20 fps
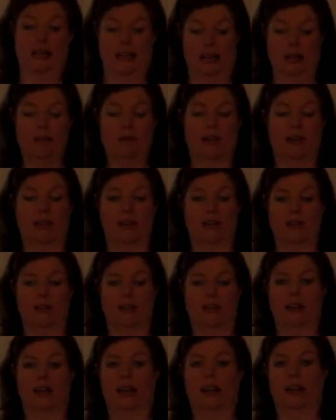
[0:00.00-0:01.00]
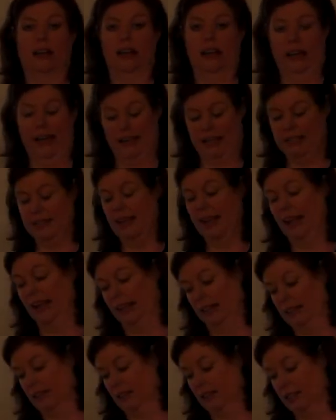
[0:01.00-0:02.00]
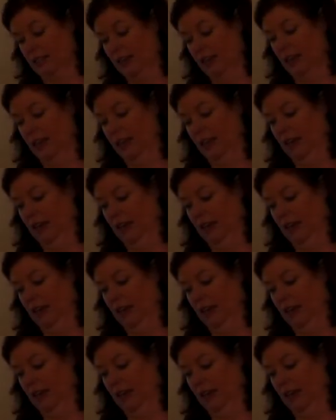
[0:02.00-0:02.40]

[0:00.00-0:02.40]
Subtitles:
emails, and texts.